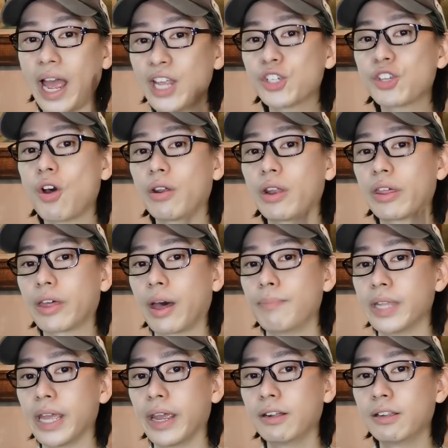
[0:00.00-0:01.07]
when I saw the
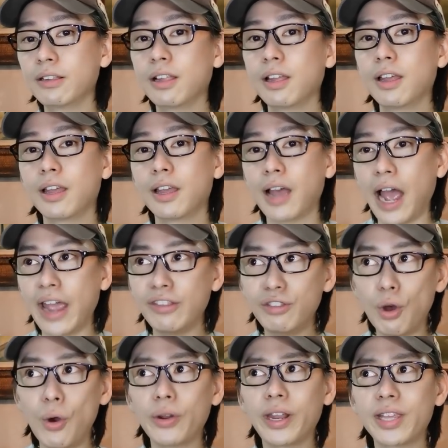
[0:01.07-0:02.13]
thumbnail,
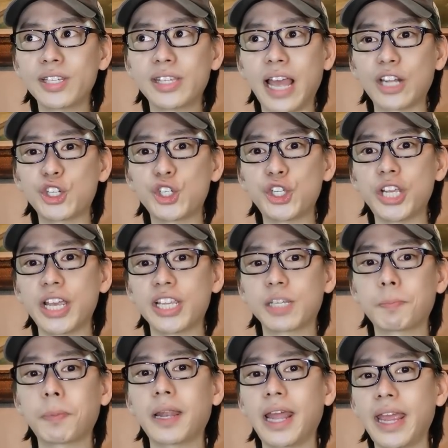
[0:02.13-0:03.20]
I noticed that
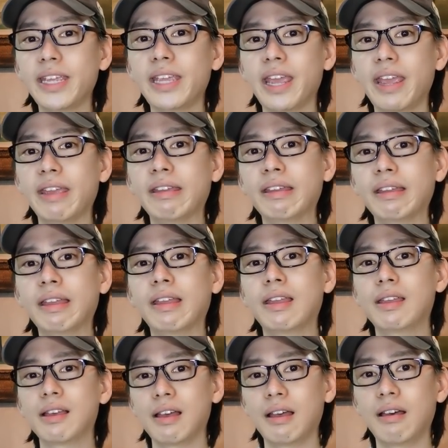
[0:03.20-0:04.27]
she is playing
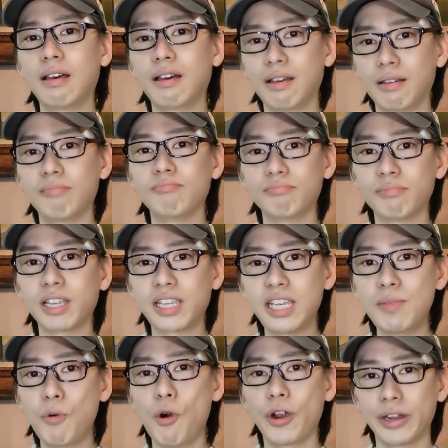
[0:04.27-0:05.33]

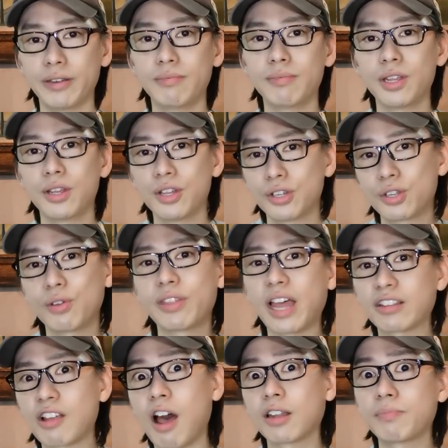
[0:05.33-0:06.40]
the keyboard.
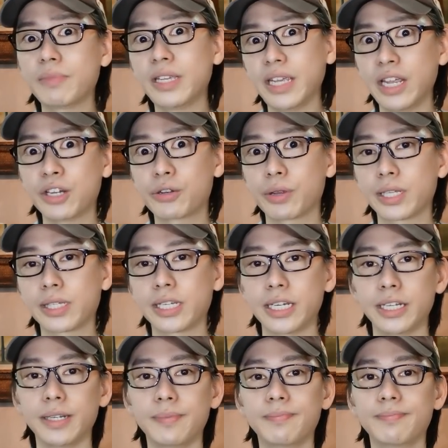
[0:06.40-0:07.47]
So that got me
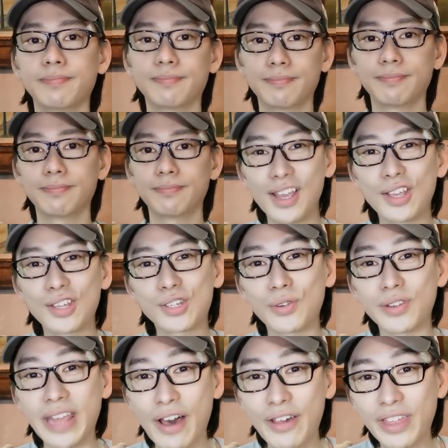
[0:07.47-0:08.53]
interested.
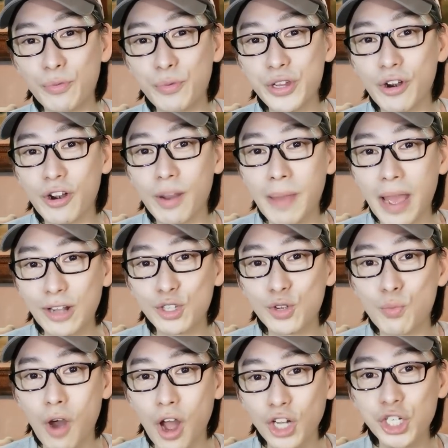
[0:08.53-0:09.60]
So now that we are
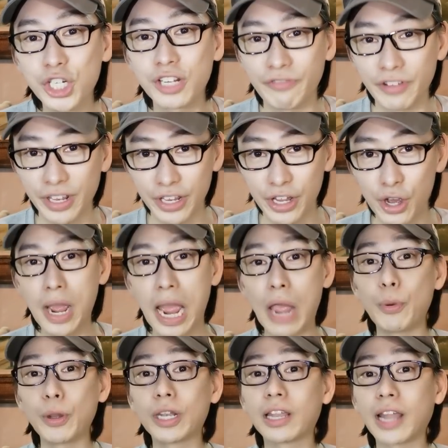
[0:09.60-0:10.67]
about to watch the
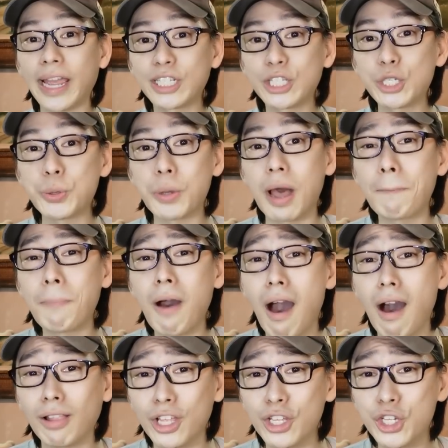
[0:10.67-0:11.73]
video, I would like to
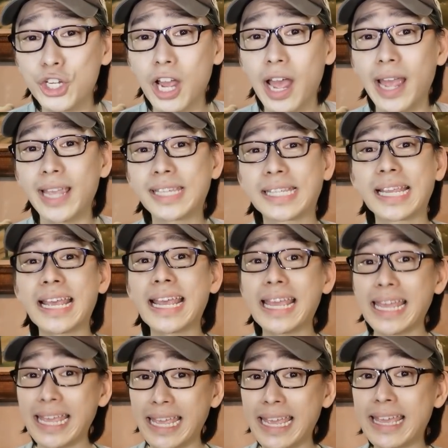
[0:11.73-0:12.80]
apologize
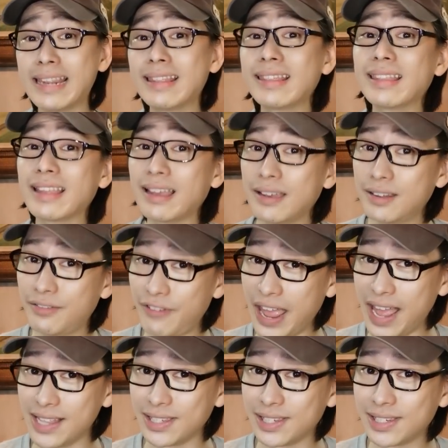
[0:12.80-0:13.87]
in
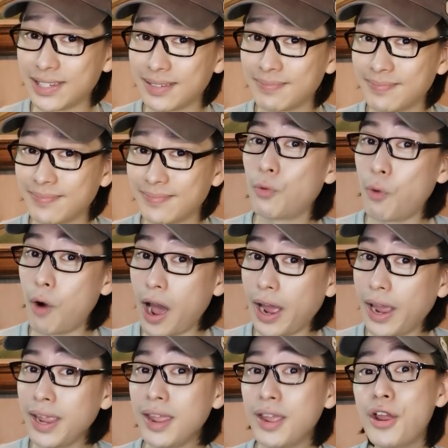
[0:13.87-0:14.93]
advance.
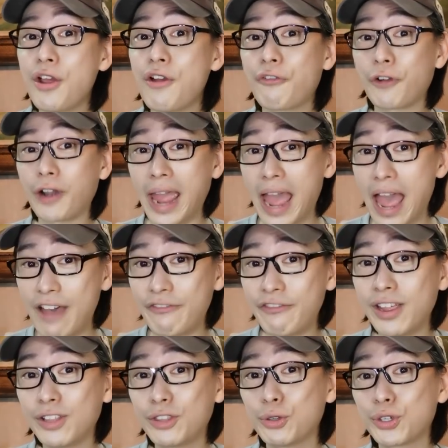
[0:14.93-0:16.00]
Why? For
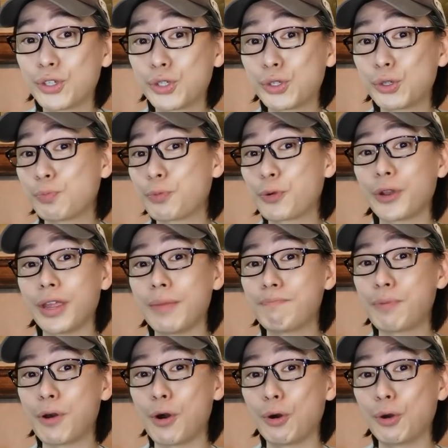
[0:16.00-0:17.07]
having to
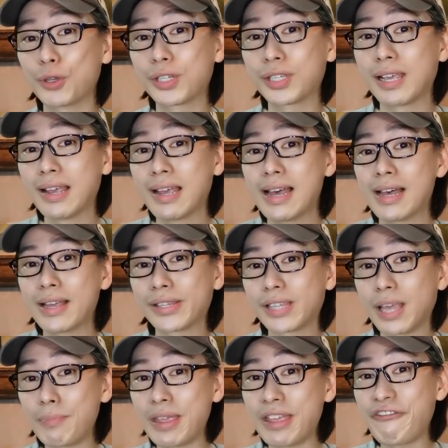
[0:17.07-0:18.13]
superimpose
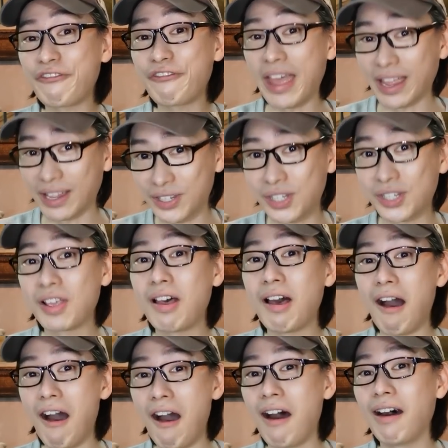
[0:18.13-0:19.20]
some effects
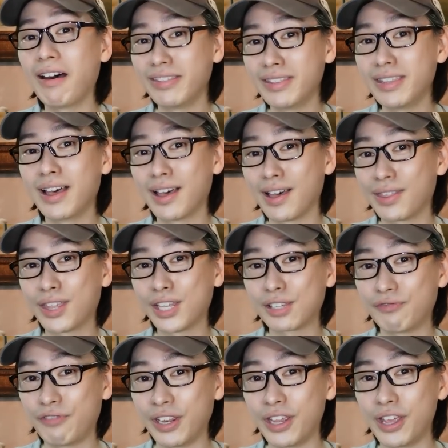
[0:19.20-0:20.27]
on
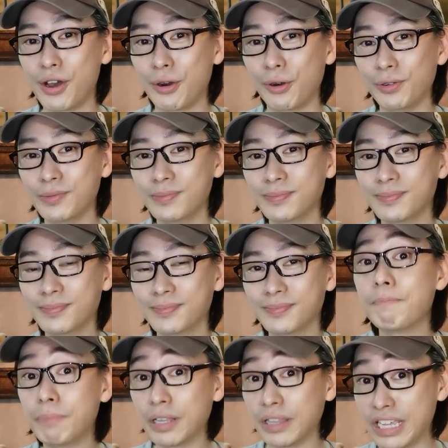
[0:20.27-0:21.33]
this video.
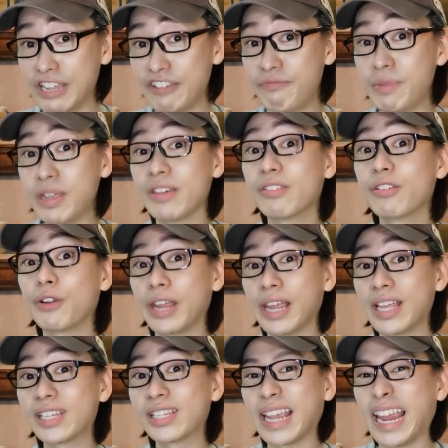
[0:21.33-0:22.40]
Believe me,
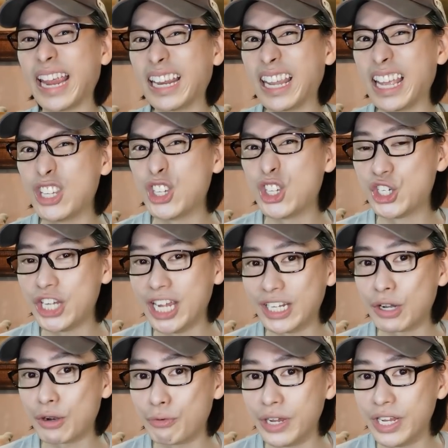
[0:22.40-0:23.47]
there is a
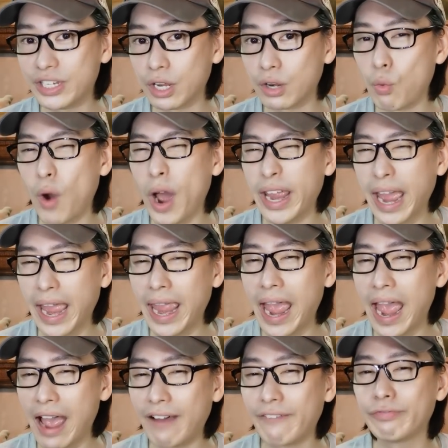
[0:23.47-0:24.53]
legit reason why
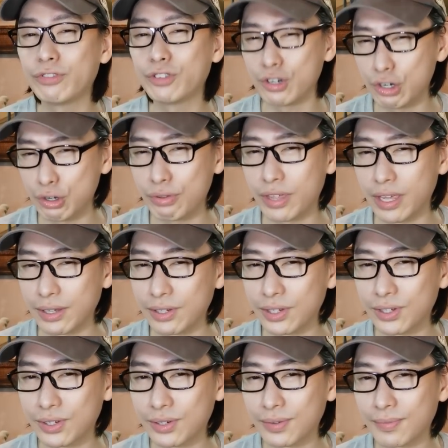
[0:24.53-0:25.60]
I have to do
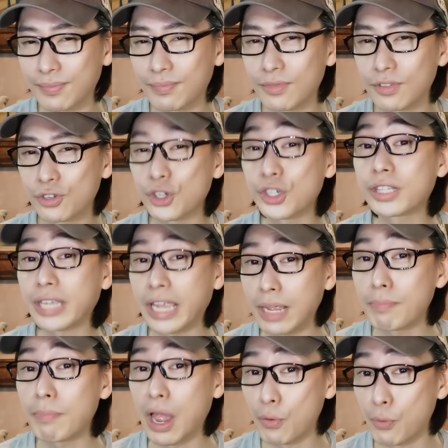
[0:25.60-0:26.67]
this. Just
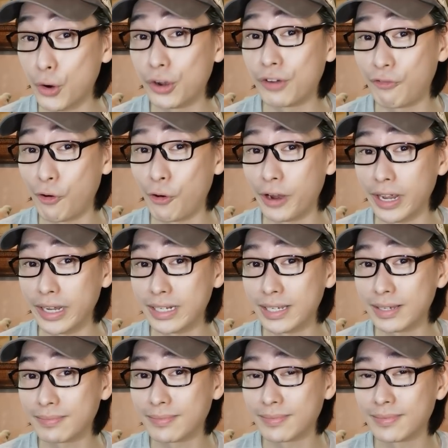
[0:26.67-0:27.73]
take my word for
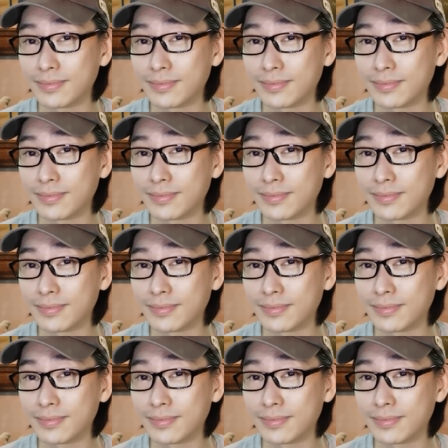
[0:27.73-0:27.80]
it.